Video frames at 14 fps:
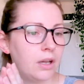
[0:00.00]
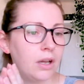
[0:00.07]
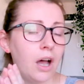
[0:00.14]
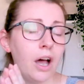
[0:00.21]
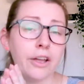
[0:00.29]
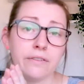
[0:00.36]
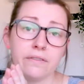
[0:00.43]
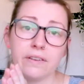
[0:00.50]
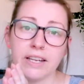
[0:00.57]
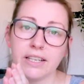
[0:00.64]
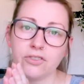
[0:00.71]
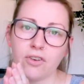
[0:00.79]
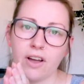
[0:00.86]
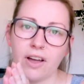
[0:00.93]
hopefully
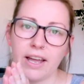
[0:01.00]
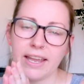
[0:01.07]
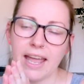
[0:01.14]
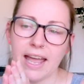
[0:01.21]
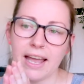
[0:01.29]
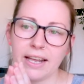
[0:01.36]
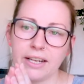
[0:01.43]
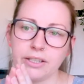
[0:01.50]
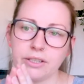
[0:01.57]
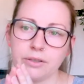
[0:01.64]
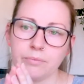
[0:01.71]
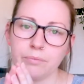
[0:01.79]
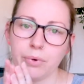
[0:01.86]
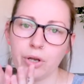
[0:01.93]
try and
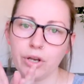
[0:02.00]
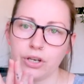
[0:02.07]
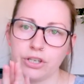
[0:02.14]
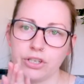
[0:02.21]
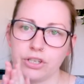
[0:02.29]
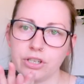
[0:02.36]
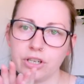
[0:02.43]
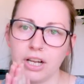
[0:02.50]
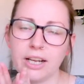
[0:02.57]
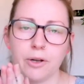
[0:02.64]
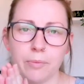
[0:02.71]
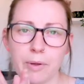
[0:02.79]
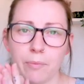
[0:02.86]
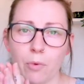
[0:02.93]
push a
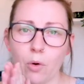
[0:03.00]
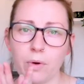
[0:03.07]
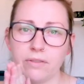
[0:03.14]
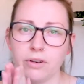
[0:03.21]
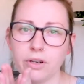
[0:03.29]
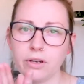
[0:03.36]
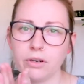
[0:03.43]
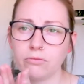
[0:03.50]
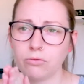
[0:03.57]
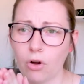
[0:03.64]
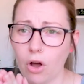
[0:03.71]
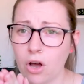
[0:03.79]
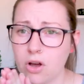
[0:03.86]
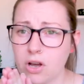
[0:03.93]
little bit more with Lula
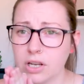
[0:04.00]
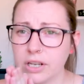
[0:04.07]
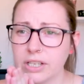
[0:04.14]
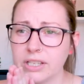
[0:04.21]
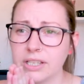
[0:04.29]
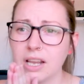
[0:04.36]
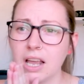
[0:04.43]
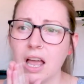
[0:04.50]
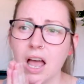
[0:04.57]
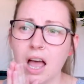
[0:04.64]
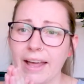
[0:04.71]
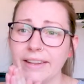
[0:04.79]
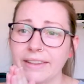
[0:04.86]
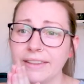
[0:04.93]
Rocks,
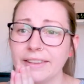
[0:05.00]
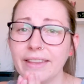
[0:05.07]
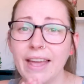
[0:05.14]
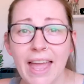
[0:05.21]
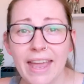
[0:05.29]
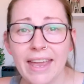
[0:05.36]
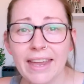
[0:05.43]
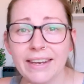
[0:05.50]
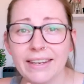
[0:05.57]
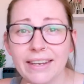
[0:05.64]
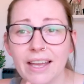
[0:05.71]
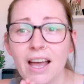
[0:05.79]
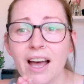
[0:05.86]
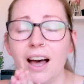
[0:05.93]
and
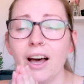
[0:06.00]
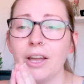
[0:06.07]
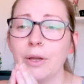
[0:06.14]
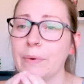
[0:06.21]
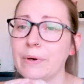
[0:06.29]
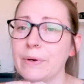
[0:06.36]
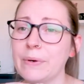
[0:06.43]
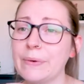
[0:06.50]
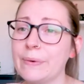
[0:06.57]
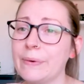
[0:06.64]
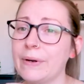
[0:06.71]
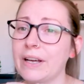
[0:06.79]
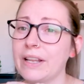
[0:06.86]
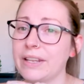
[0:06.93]
then I
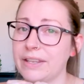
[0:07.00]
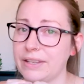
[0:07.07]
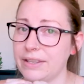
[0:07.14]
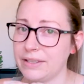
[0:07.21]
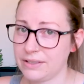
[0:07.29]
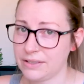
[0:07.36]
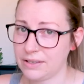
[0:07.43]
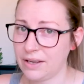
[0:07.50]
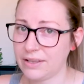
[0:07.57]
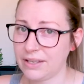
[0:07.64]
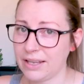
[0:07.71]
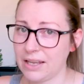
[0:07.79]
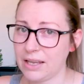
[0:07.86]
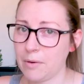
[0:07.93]
will start
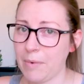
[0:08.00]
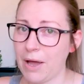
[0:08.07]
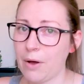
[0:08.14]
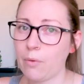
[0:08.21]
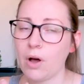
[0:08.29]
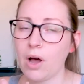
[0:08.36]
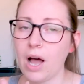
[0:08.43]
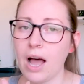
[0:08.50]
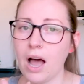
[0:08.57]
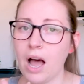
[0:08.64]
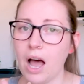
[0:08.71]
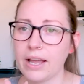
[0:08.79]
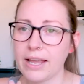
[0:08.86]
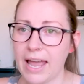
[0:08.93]
thinking about,
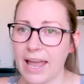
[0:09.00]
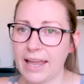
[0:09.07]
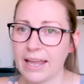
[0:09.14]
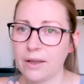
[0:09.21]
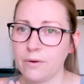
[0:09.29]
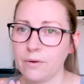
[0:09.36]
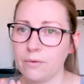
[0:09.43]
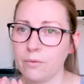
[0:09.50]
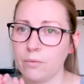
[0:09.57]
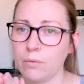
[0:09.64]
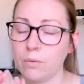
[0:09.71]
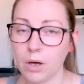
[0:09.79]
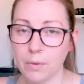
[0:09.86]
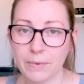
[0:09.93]
okay,
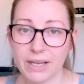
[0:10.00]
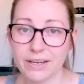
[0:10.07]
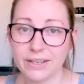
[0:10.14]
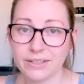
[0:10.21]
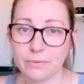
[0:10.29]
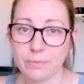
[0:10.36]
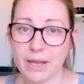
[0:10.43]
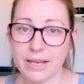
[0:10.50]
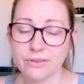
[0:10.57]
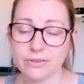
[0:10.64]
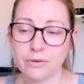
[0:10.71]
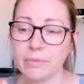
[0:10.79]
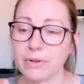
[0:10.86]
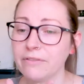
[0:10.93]
what am I going to do with
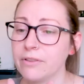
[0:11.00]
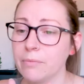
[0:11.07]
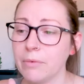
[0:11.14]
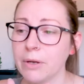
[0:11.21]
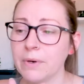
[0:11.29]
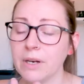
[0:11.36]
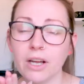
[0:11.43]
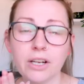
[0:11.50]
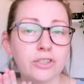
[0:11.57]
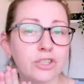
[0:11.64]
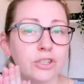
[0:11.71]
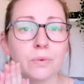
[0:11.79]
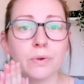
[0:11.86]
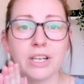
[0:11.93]
Patreon? But for the moment I
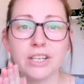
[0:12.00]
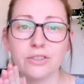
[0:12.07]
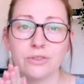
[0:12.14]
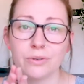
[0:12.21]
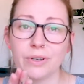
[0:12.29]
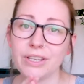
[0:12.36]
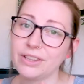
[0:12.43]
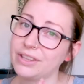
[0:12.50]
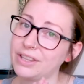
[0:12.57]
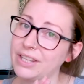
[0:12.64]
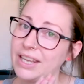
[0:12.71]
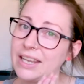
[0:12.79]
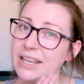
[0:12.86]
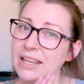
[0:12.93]
just want to enjoy
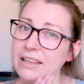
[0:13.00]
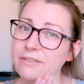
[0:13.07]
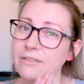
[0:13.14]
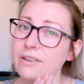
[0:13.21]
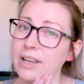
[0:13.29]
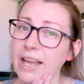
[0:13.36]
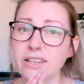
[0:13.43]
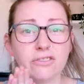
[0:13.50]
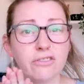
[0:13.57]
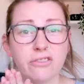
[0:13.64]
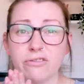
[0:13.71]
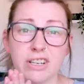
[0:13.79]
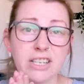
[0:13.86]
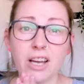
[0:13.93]
the extra
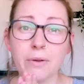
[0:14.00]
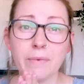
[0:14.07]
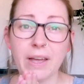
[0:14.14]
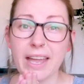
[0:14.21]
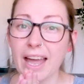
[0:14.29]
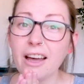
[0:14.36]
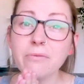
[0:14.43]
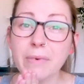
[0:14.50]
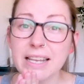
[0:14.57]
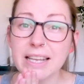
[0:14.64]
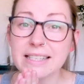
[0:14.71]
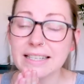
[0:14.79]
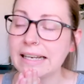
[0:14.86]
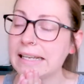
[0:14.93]
free time that I have,
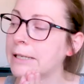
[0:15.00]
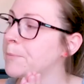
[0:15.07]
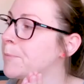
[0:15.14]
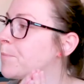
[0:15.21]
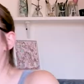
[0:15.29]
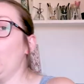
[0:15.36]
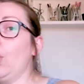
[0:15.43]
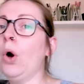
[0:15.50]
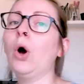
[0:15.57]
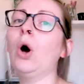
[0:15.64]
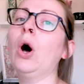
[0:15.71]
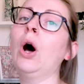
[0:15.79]
basically. Woo!